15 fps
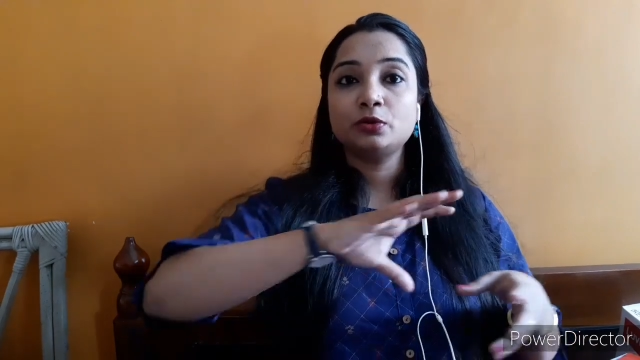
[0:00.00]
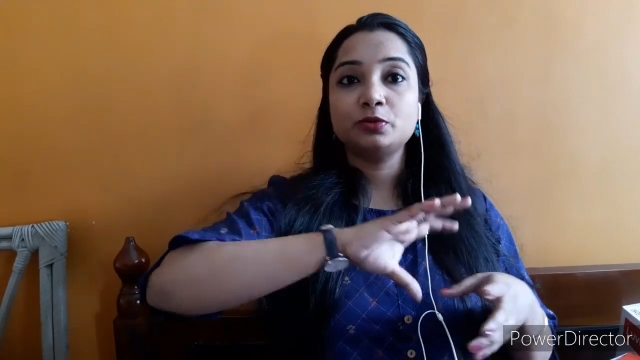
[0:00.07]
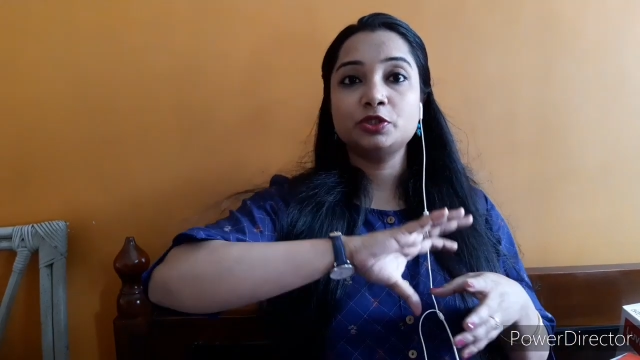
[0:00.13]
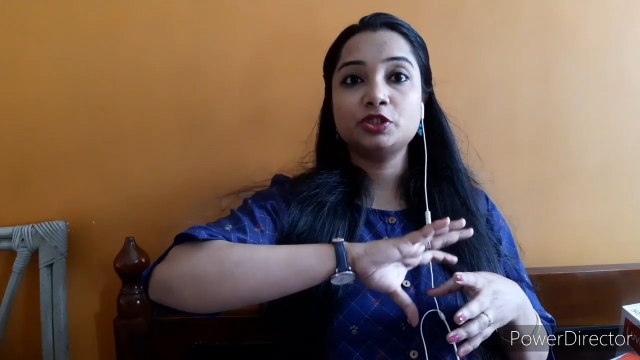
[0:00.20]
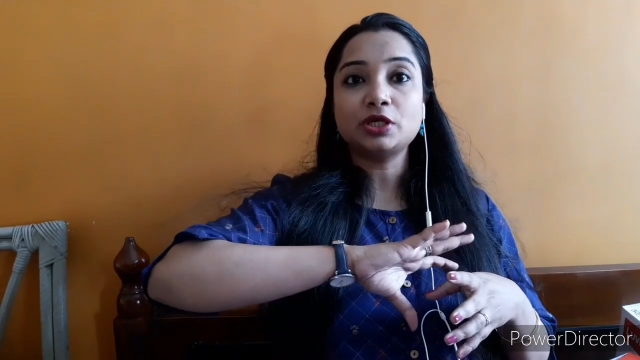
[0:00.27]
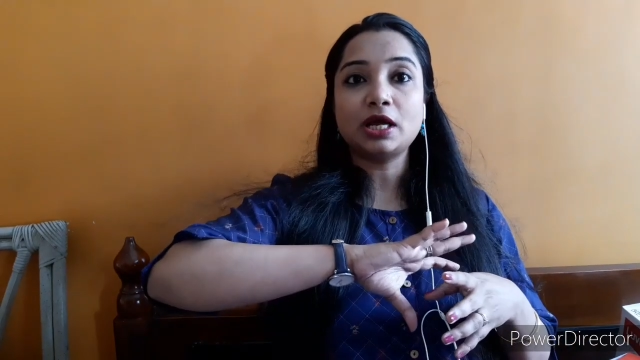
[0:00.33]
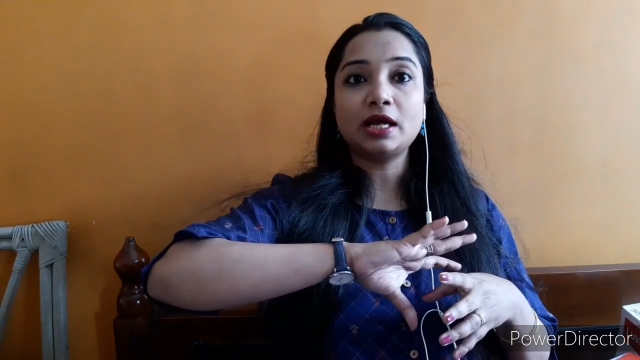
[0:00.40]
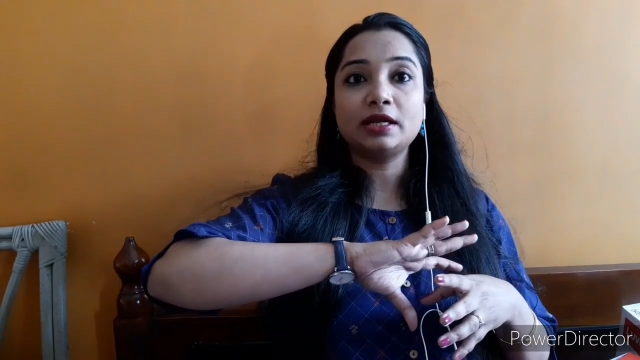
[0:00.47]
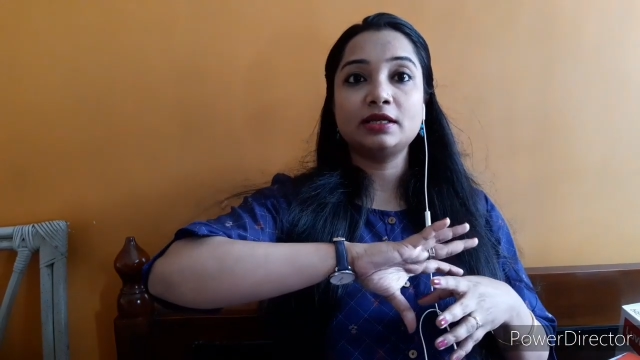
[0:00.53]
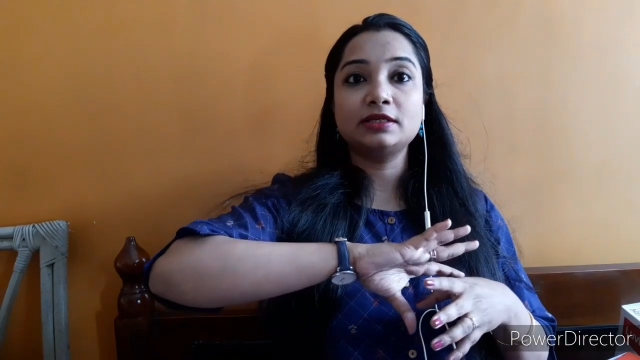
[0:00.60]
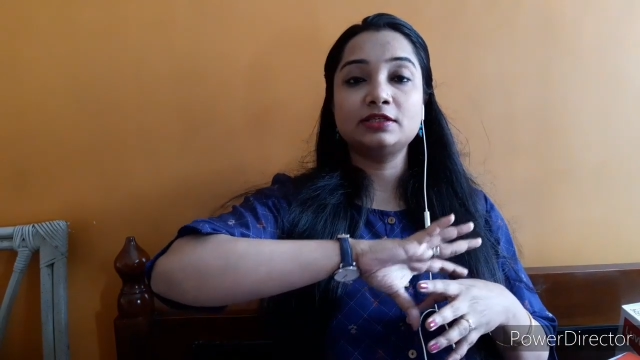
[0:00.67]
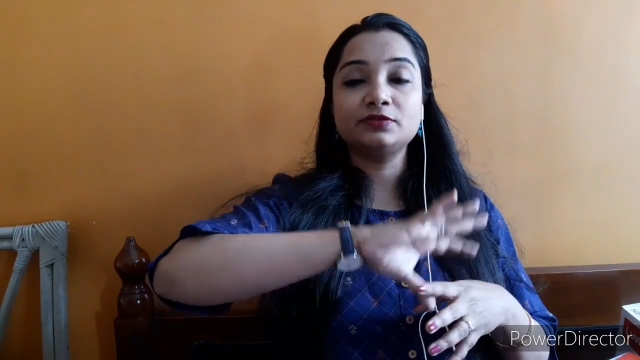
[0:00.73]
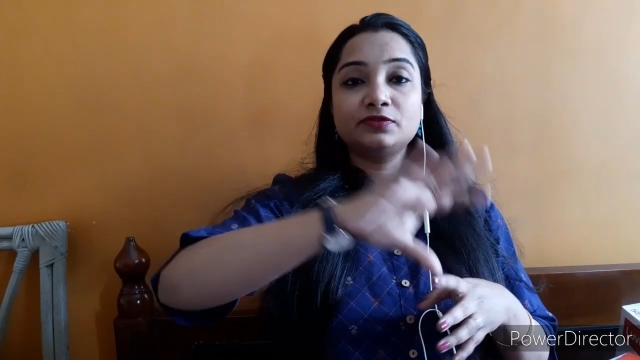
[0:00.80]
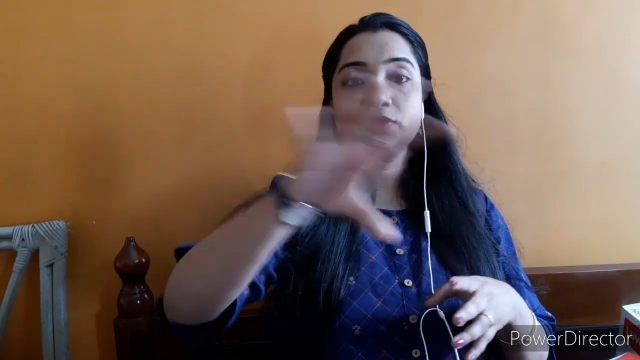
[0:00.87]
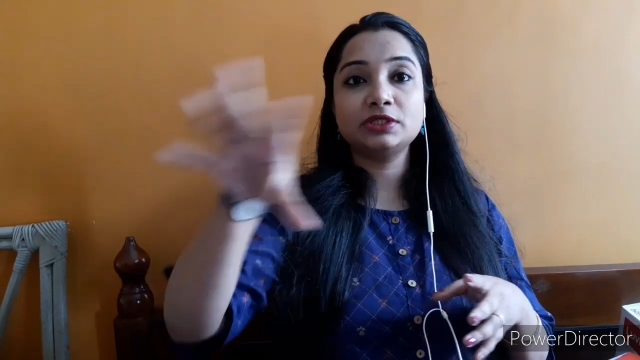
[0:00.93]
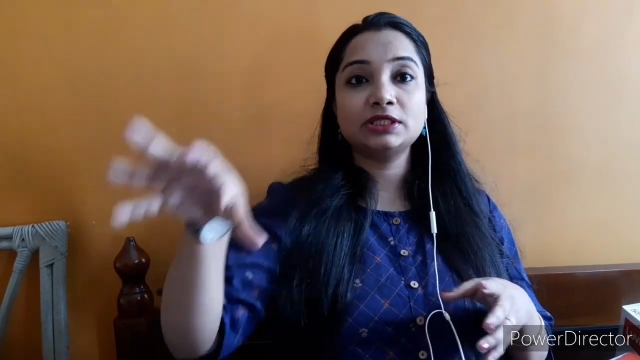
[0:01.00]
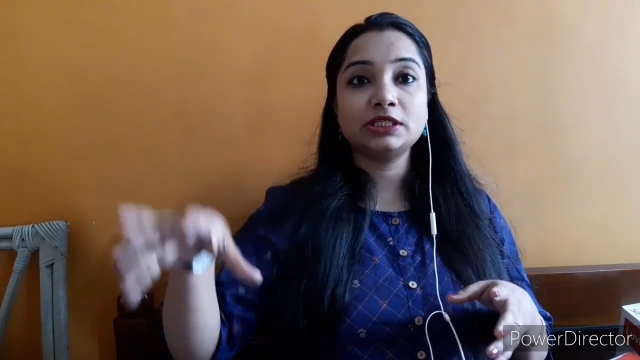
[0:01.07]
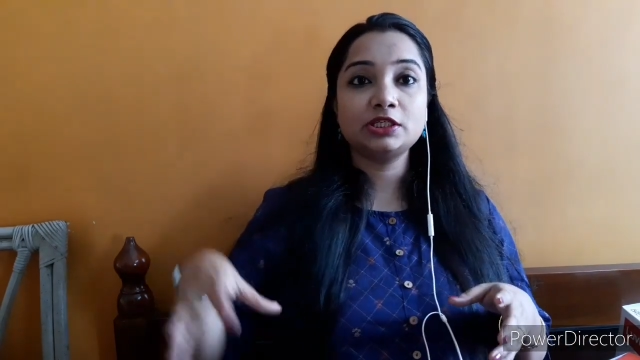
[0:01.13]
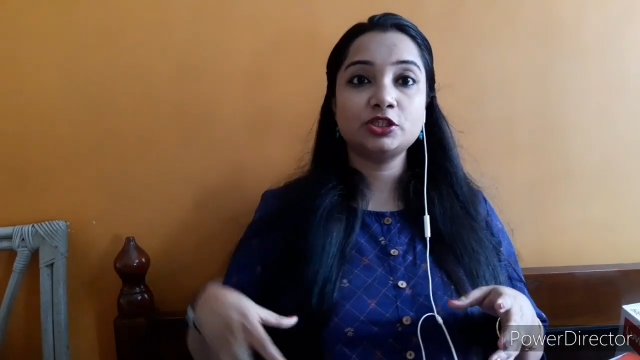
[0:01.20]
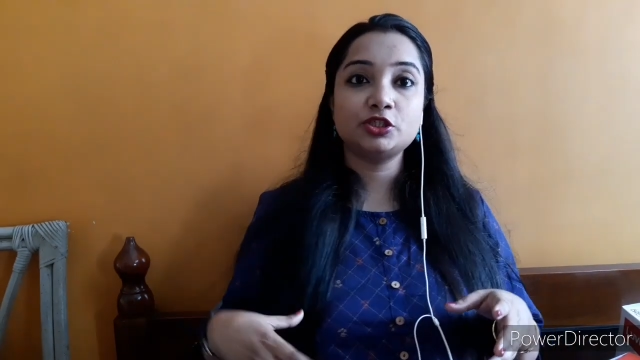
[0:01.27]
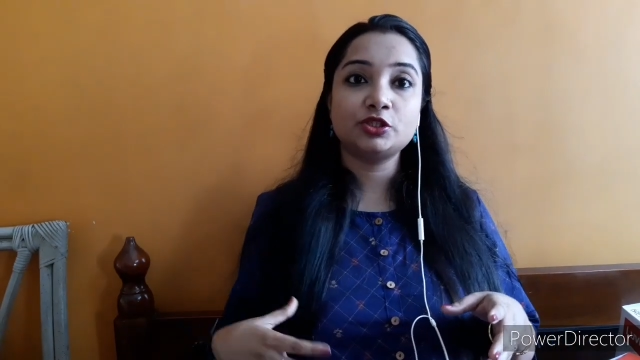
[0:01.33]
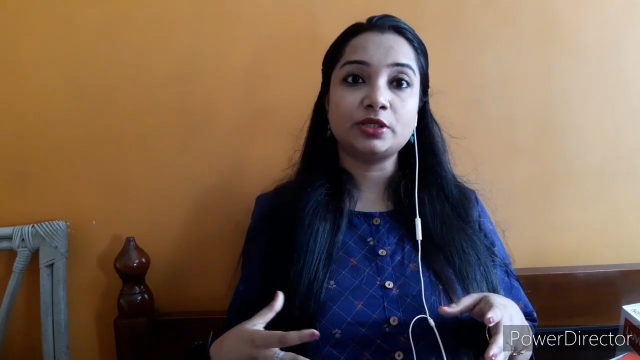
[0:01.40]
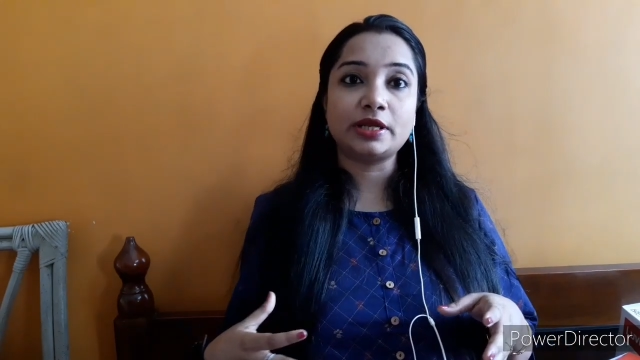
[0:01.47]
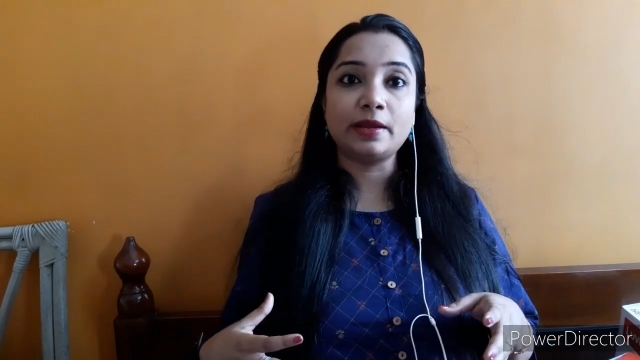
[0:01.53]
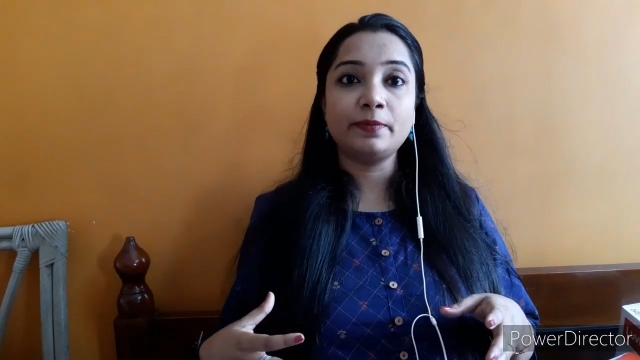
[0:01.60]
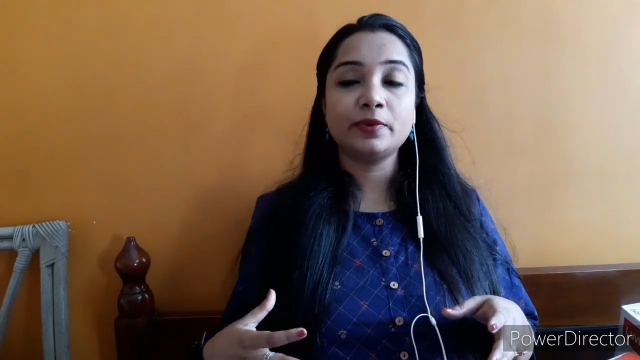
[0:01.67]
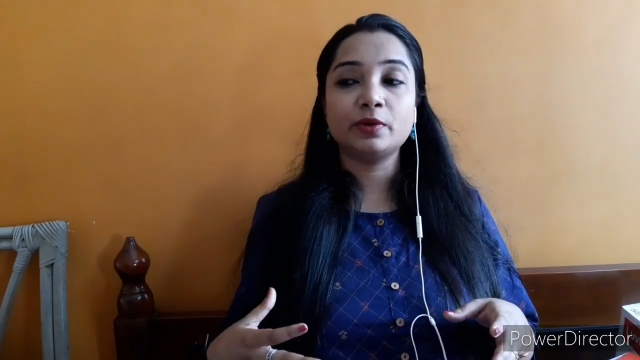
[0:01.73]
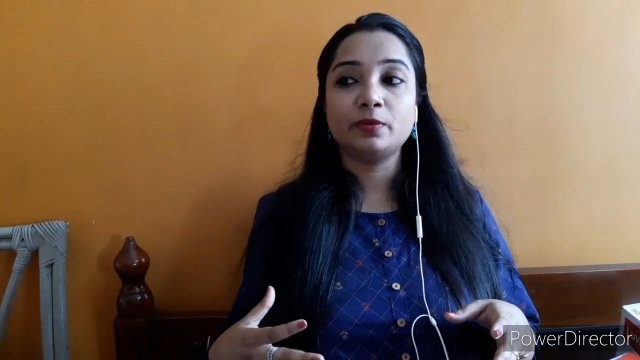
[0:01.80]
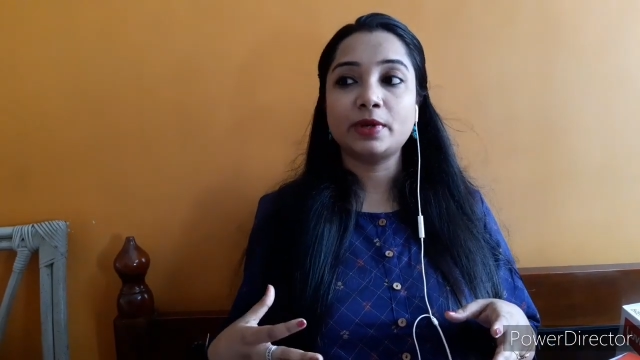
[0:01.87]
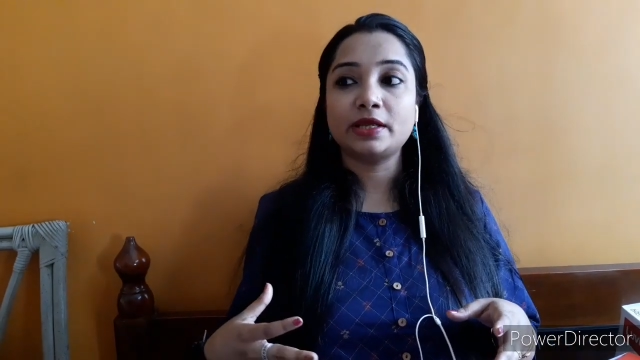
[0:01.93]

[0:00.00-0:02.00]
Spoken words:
which are differently shaped,